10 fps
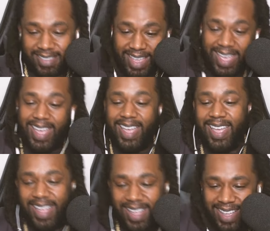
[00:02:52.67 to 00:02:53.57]

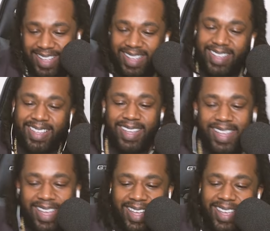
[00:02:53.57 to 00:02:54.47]
Hey,
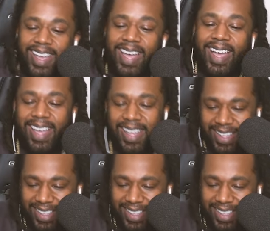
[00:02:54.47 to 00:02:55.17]
and get high.